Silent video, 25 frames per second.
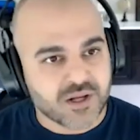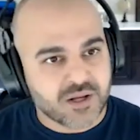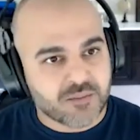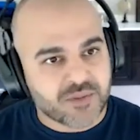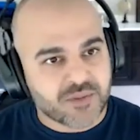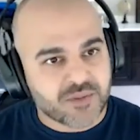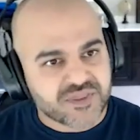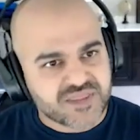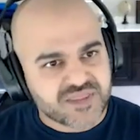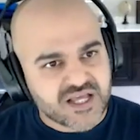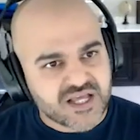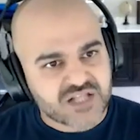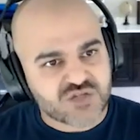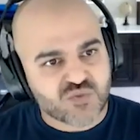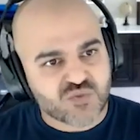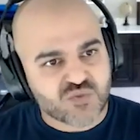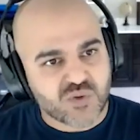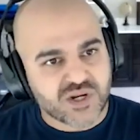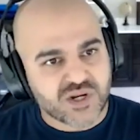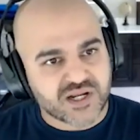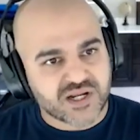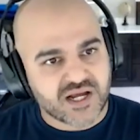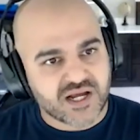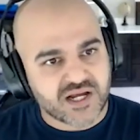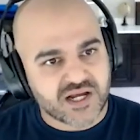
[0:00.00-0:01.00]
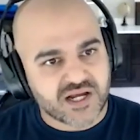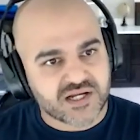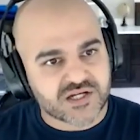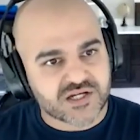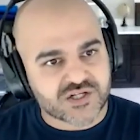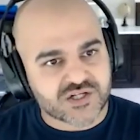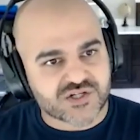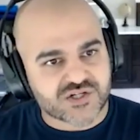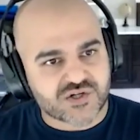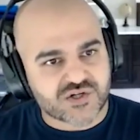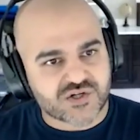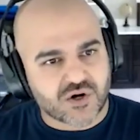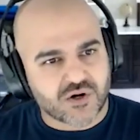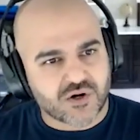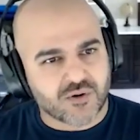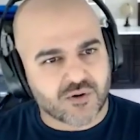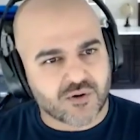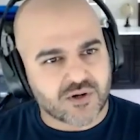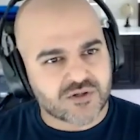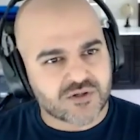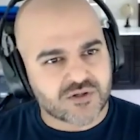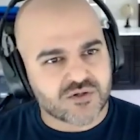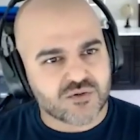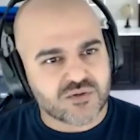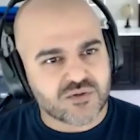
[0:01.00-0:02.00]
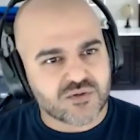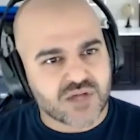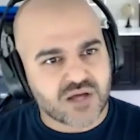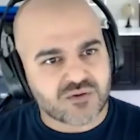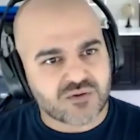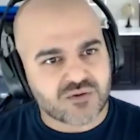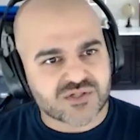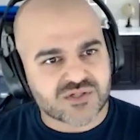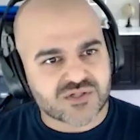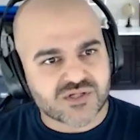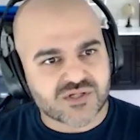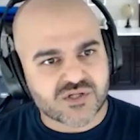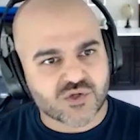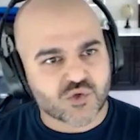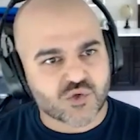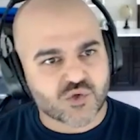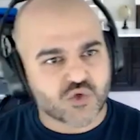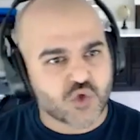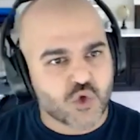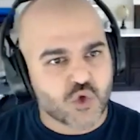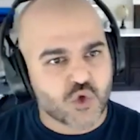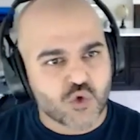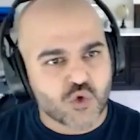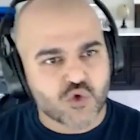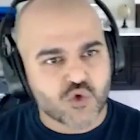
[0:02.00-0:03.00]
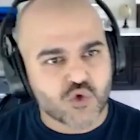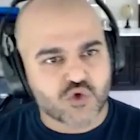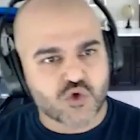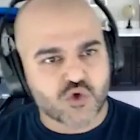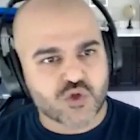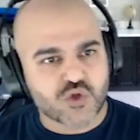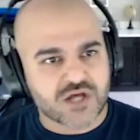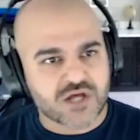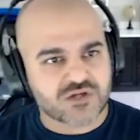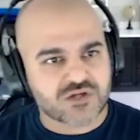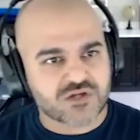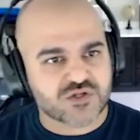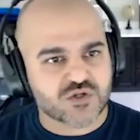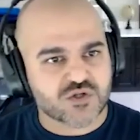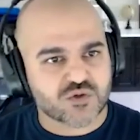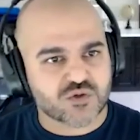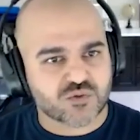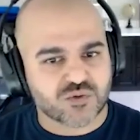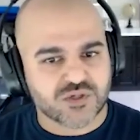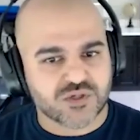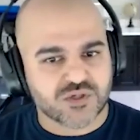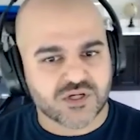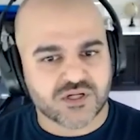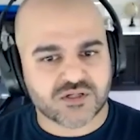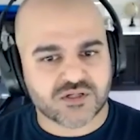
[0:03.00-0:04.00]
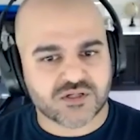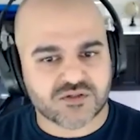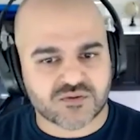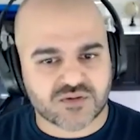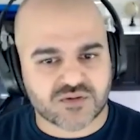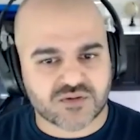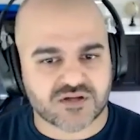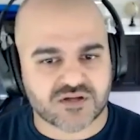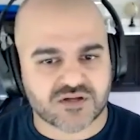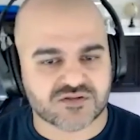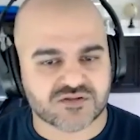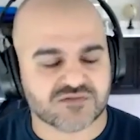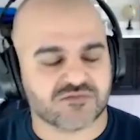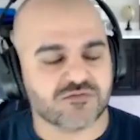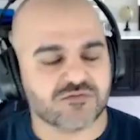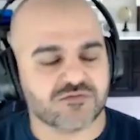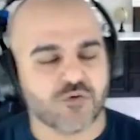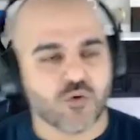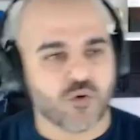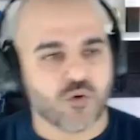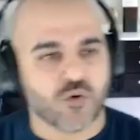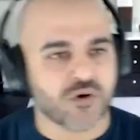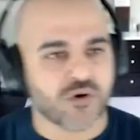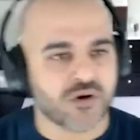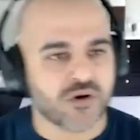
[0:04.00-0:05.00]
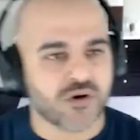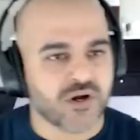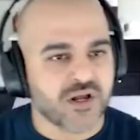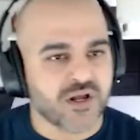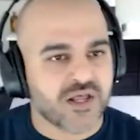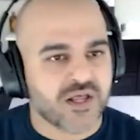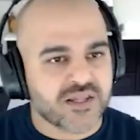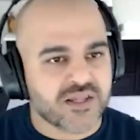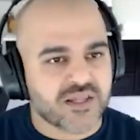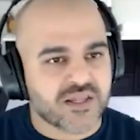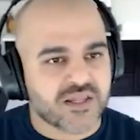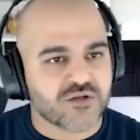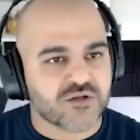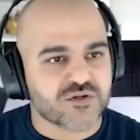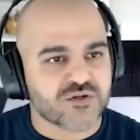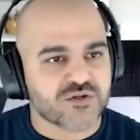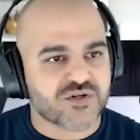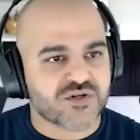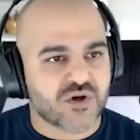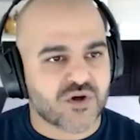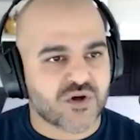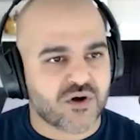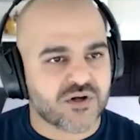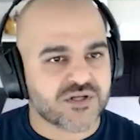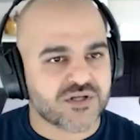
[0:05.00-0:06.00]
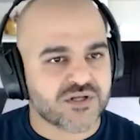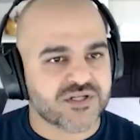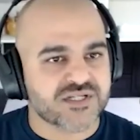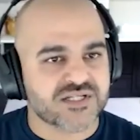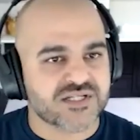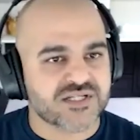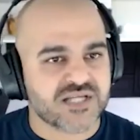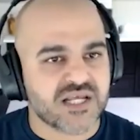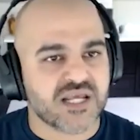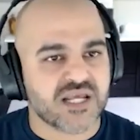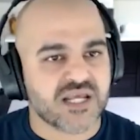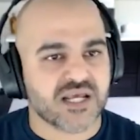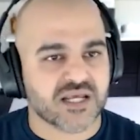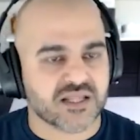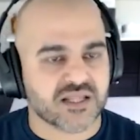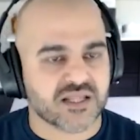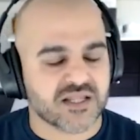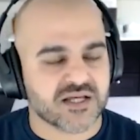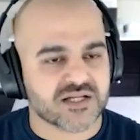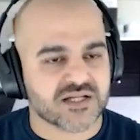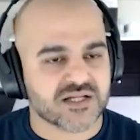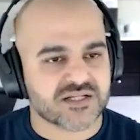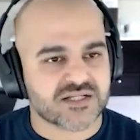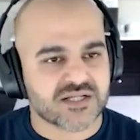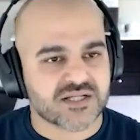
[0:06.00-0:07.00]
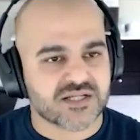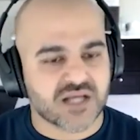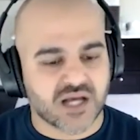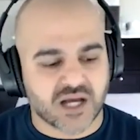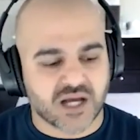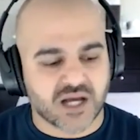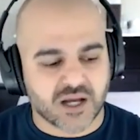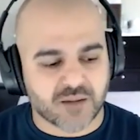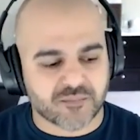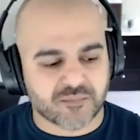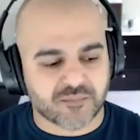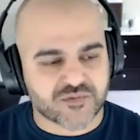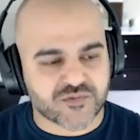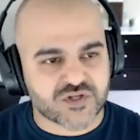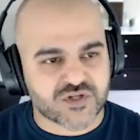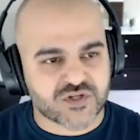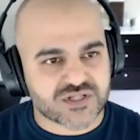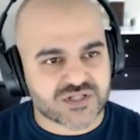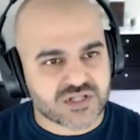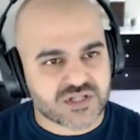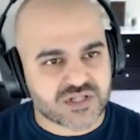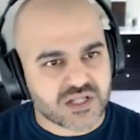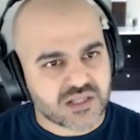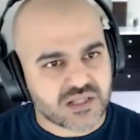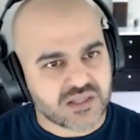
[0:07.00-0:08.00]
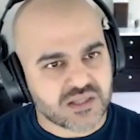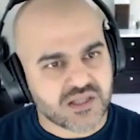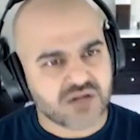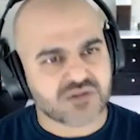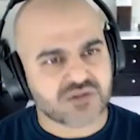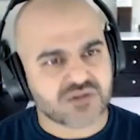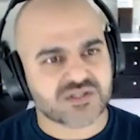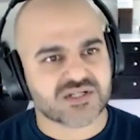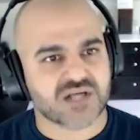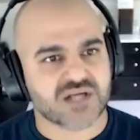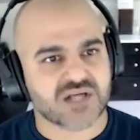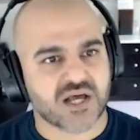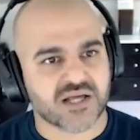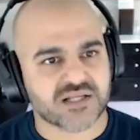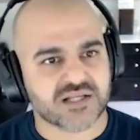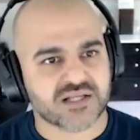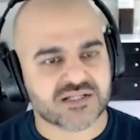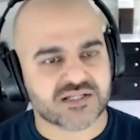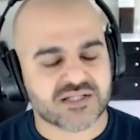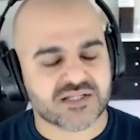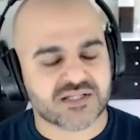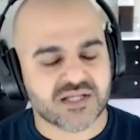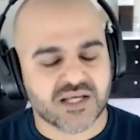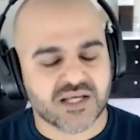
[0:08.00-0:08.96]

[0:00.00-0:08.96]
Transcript: But that's when it kind of just started around 2002, 2003, 2004 that you started seeing this, just little sites.